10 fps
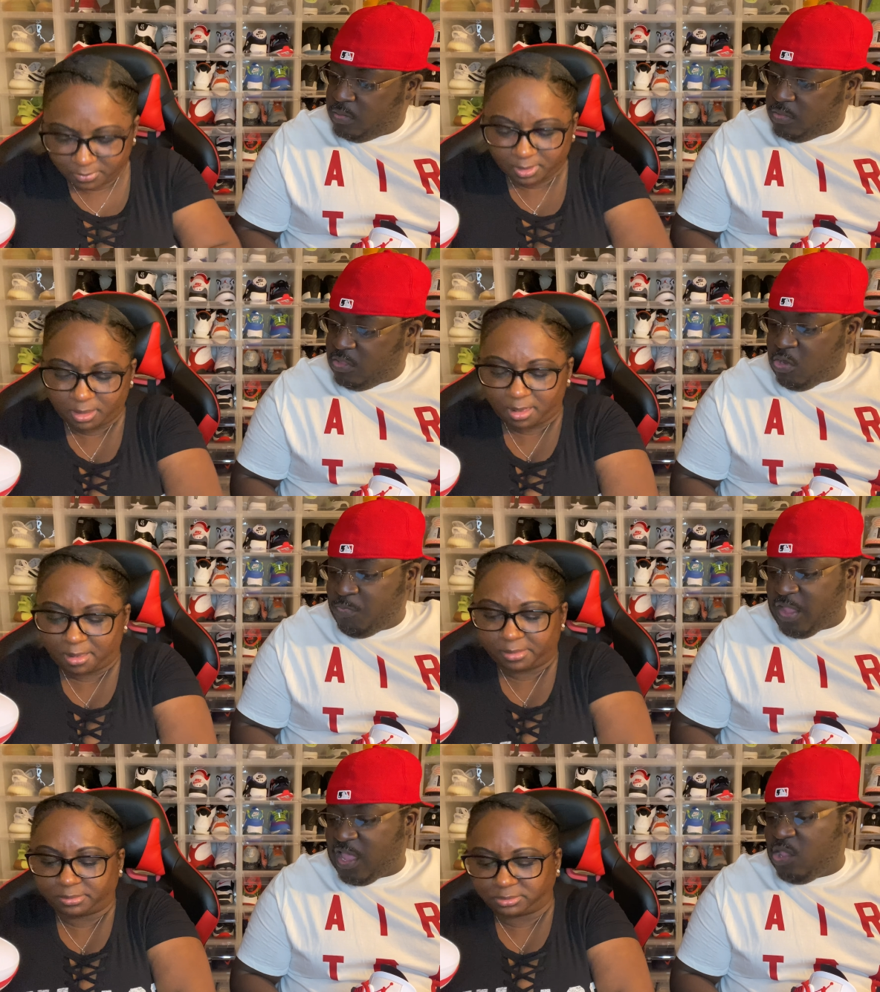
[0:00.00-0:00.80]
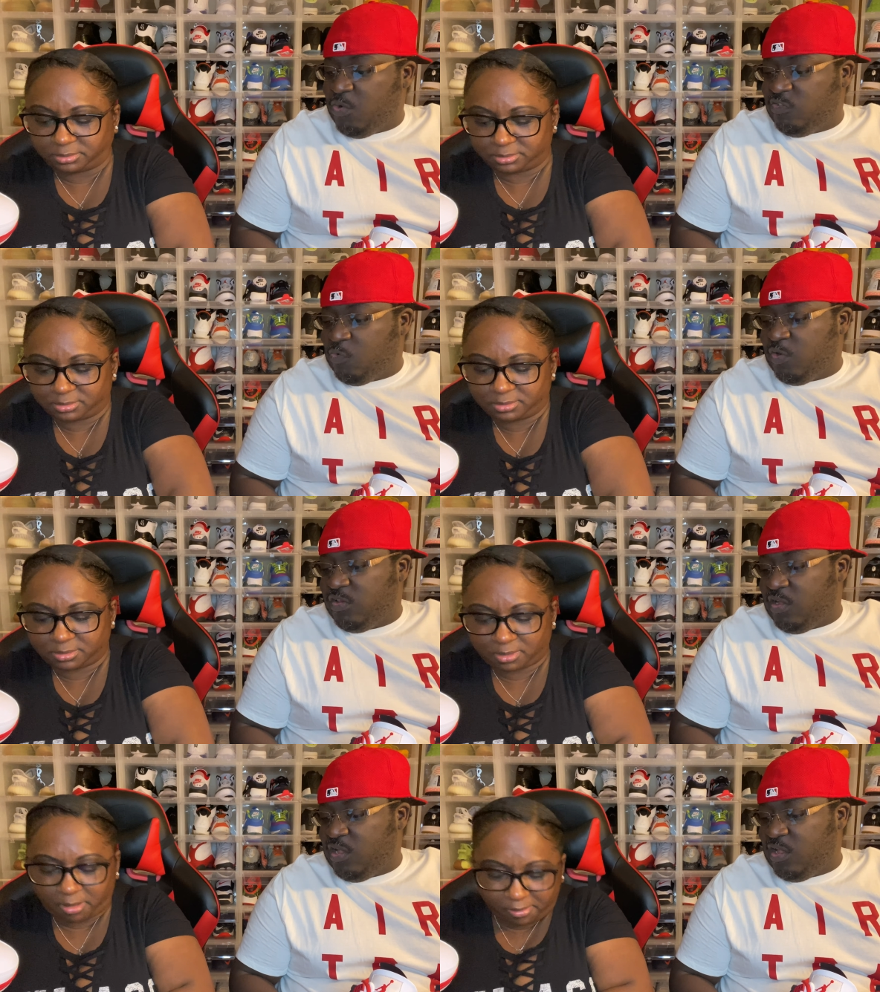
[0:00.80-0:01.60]
Speaker 1: Nope, they gave you a Jordan.
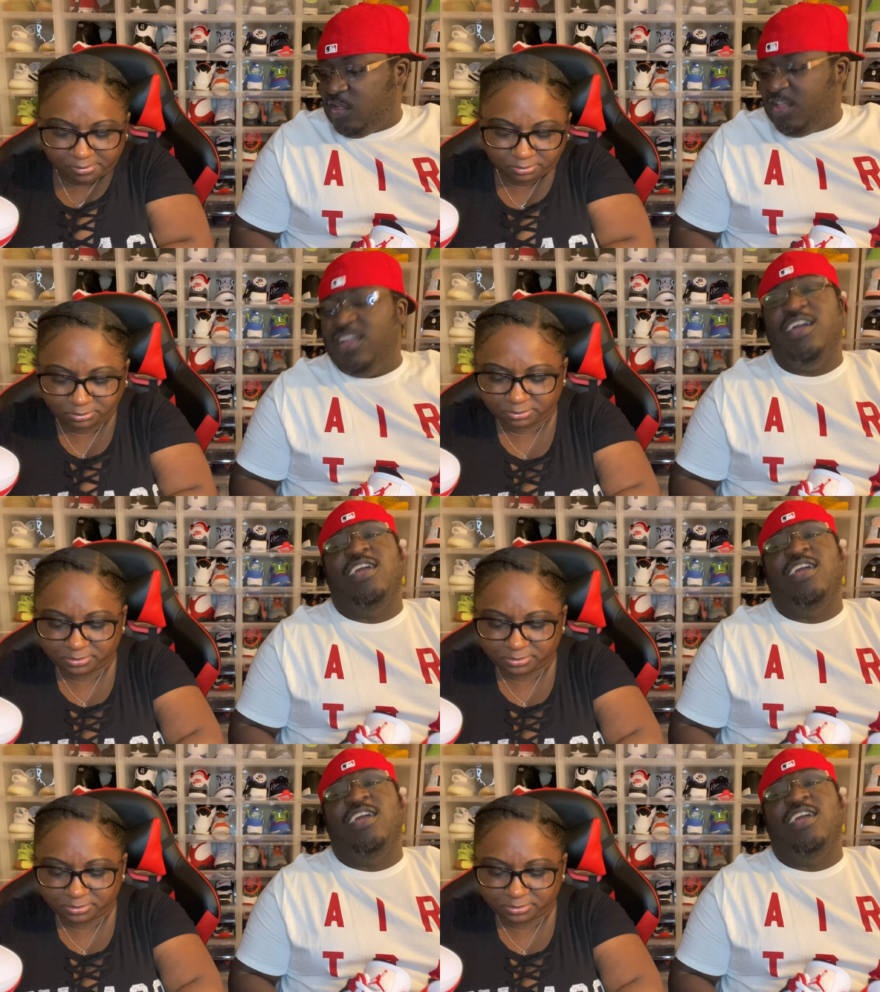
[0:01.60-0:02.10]
Uh,